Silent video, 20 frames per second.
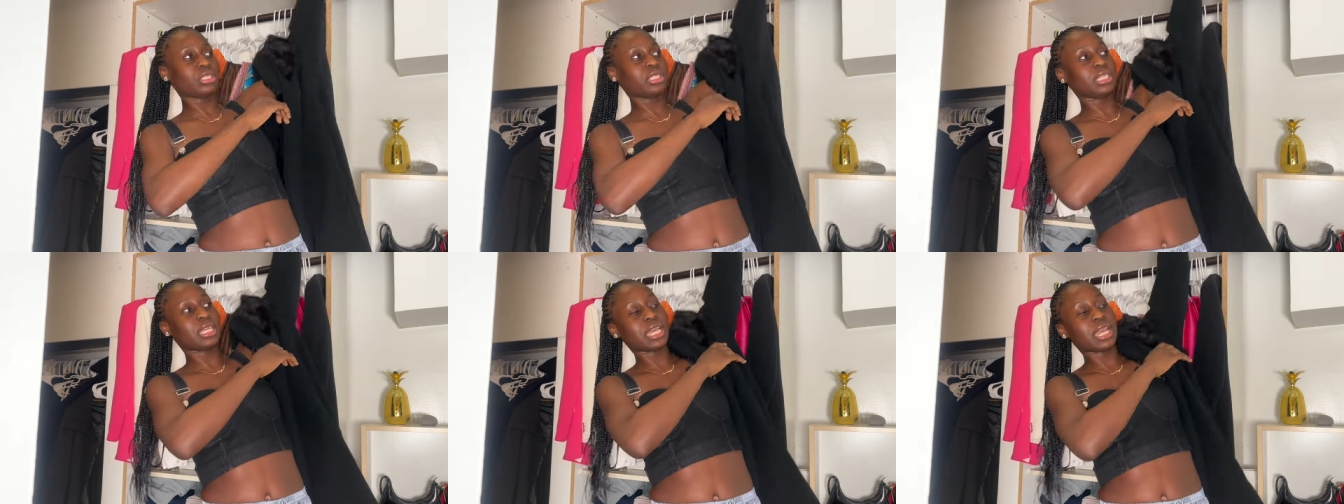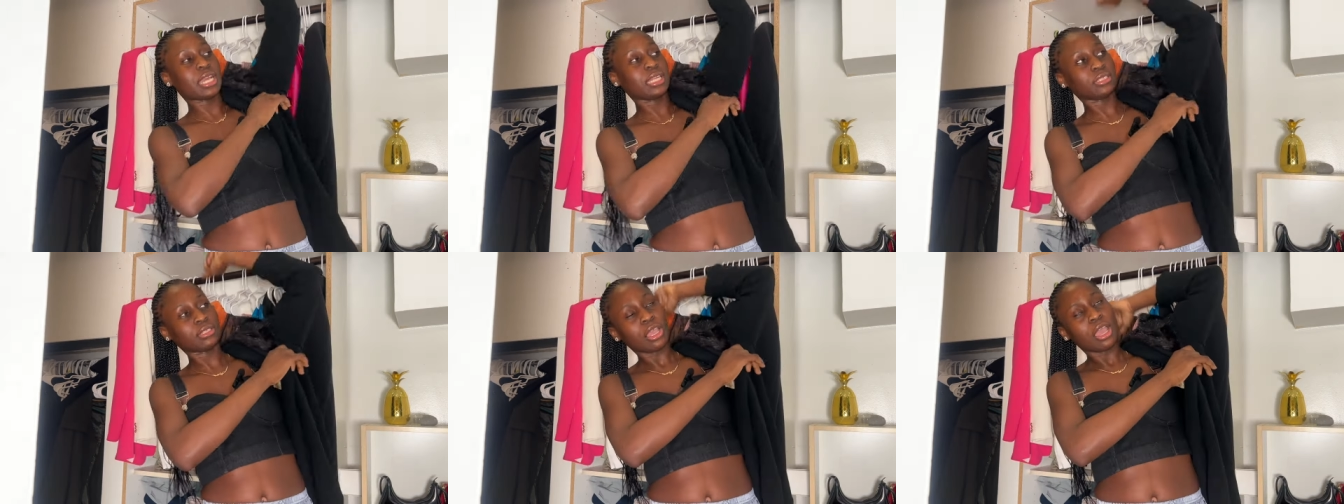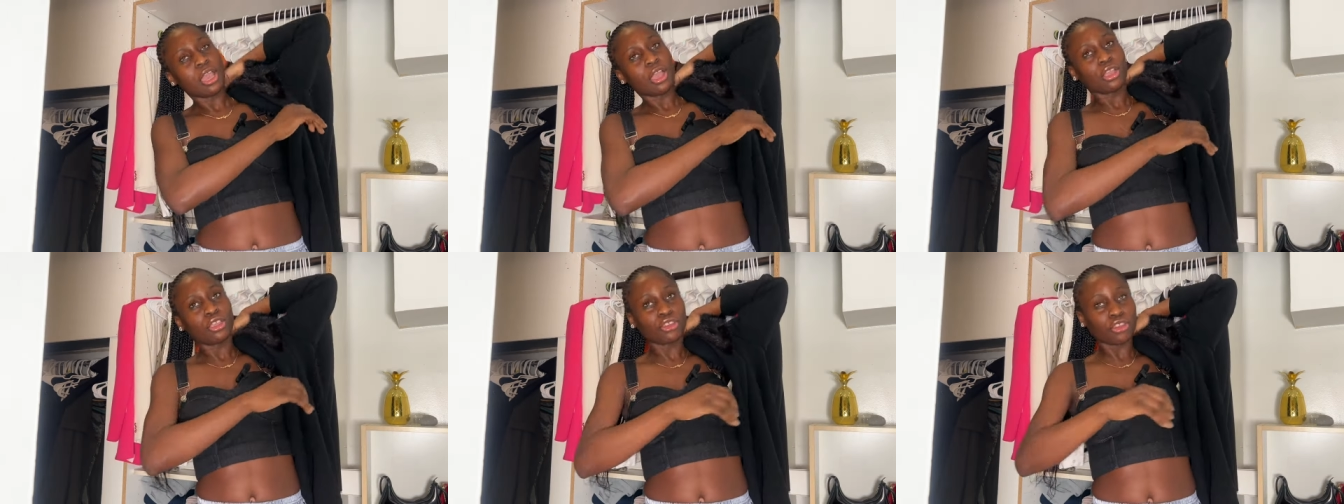The and
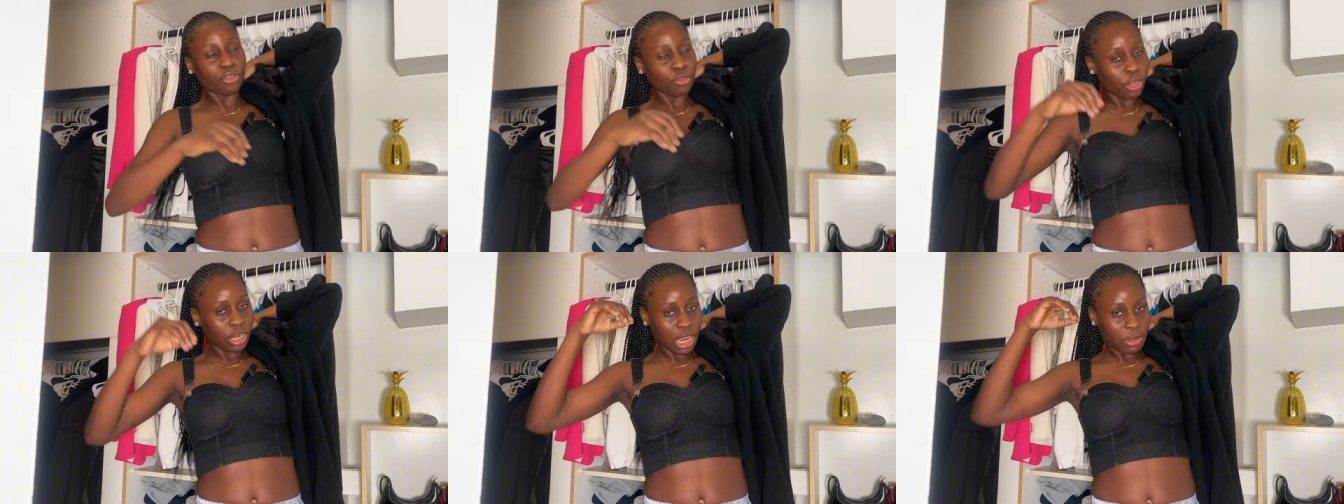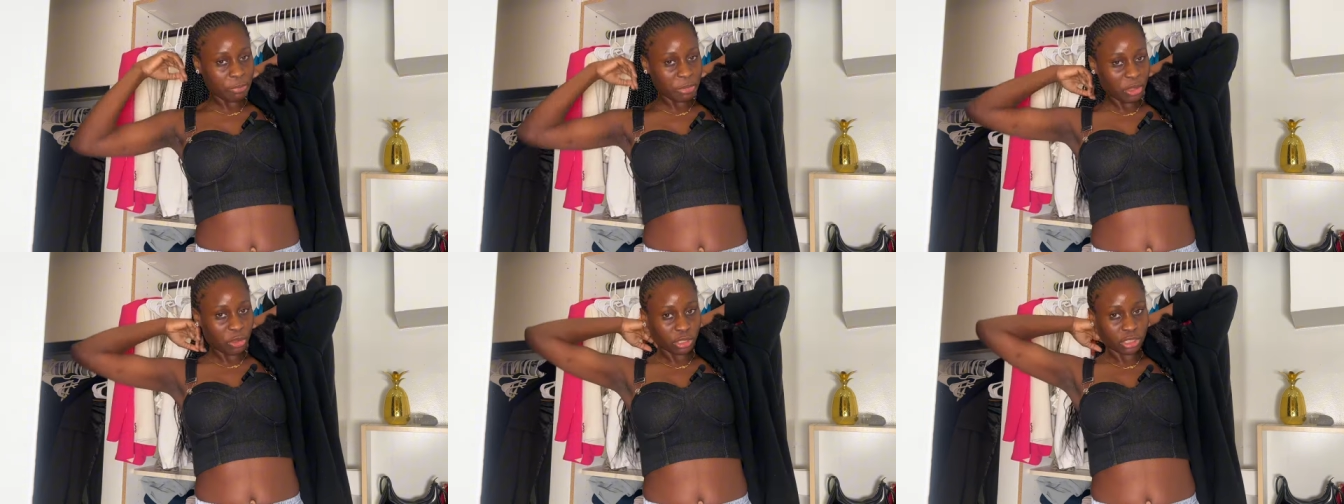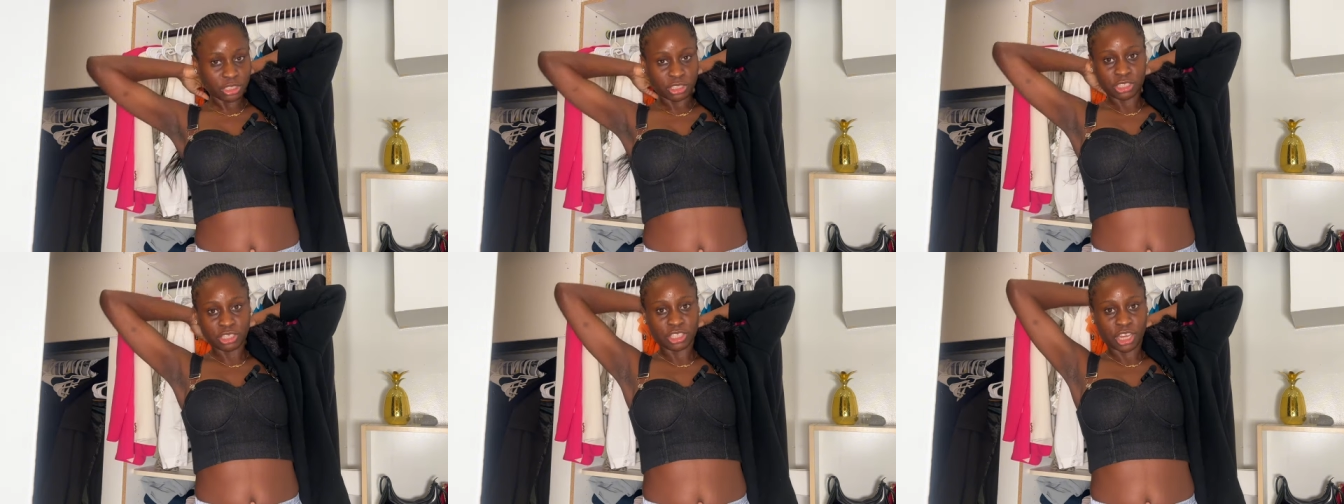you know what? Let me order
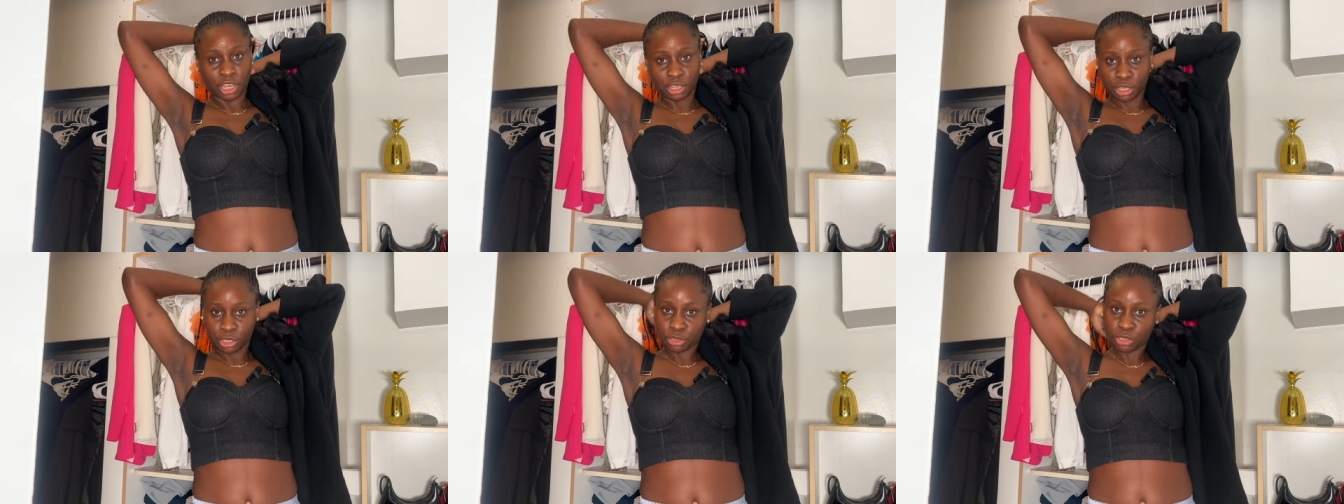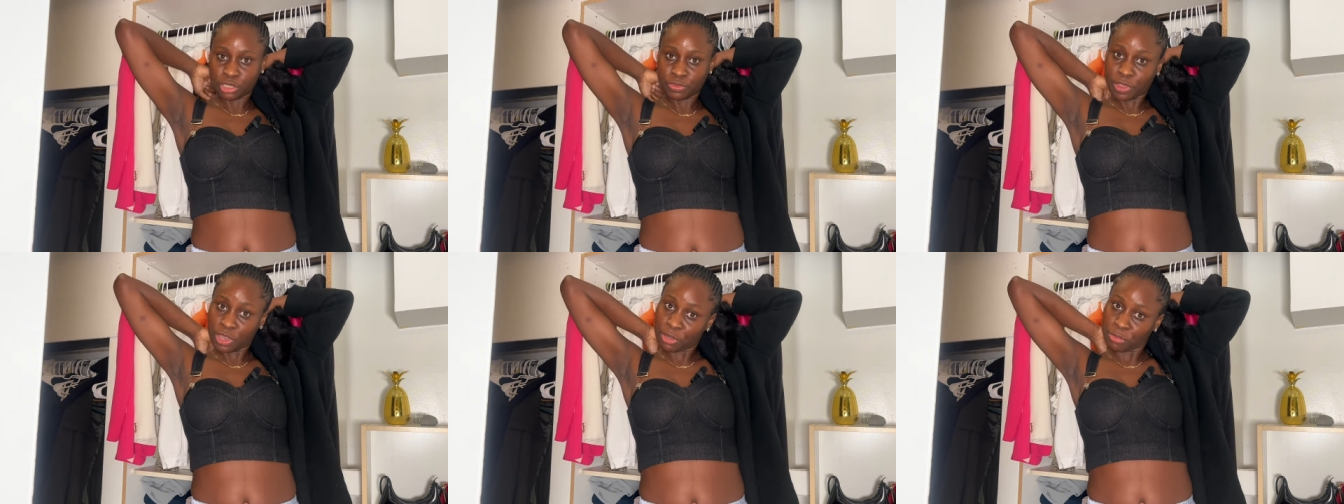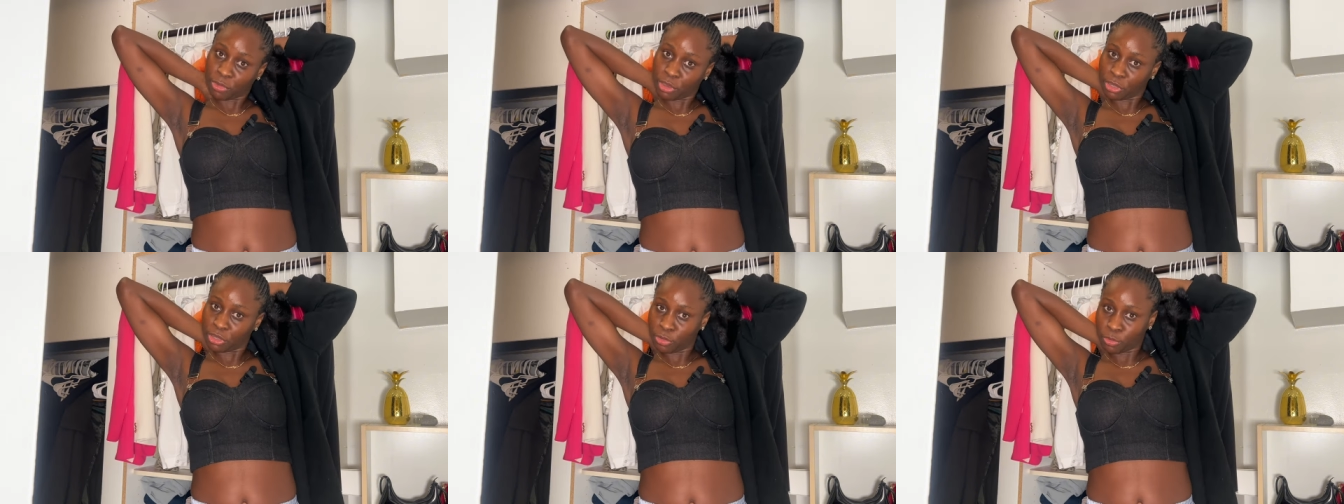this jacket if
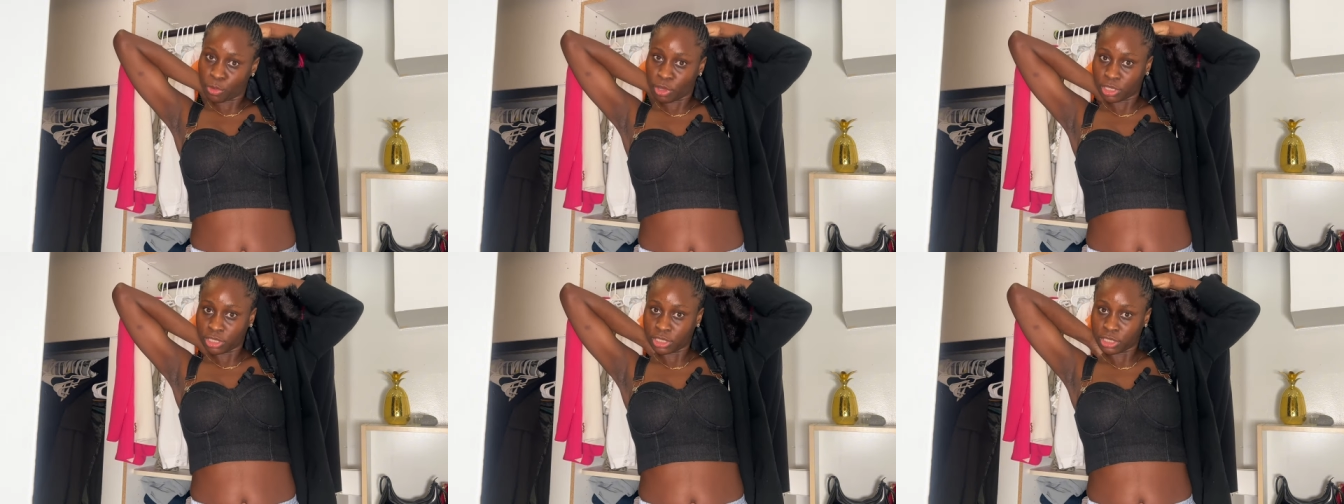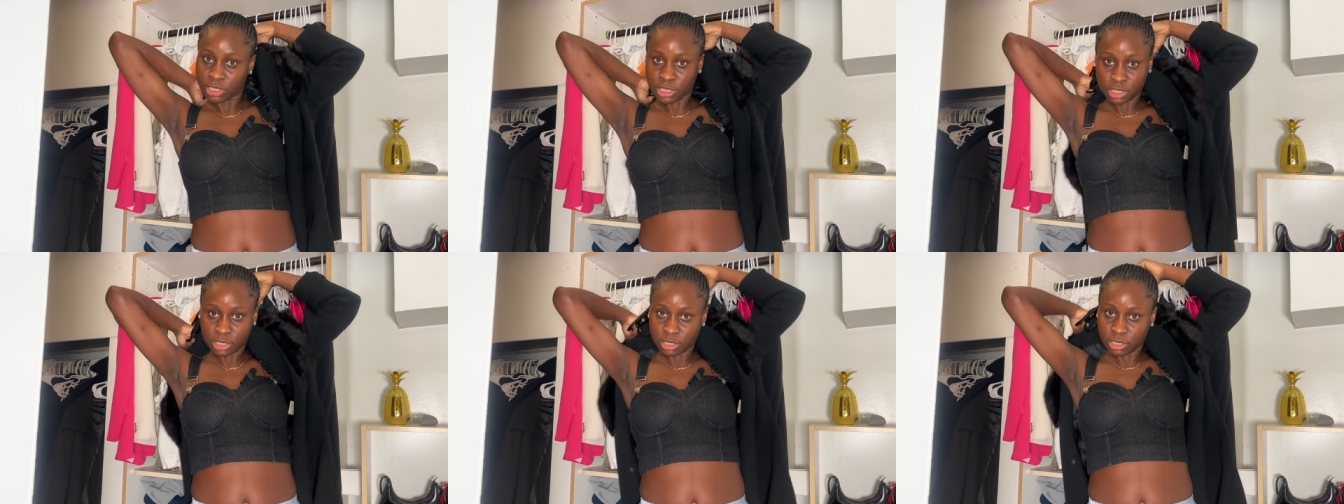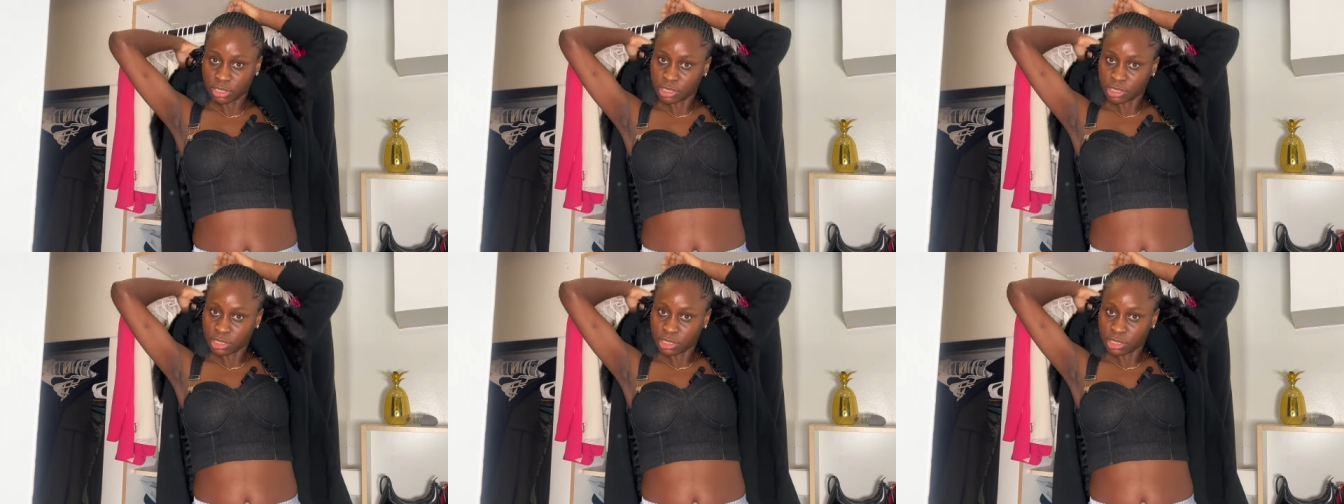anybody wants it.